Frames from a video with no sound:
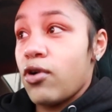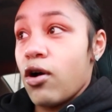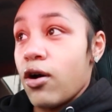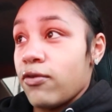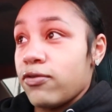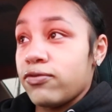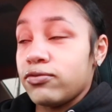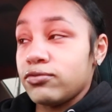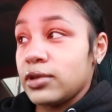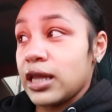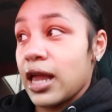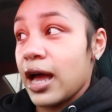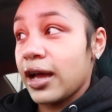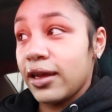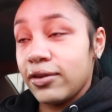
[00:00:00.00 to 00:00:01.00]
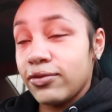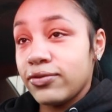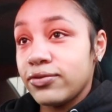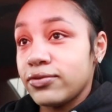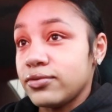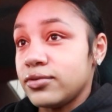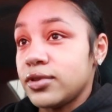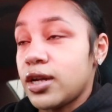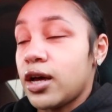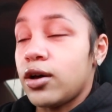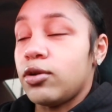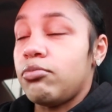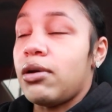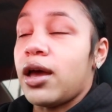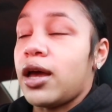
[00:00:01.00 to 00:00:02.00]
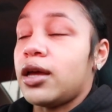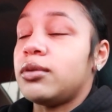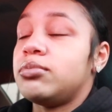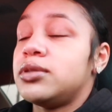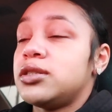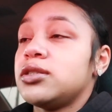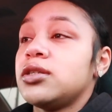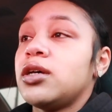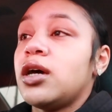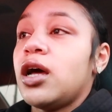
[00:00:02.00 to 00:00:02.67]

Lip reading: off life. No, babes.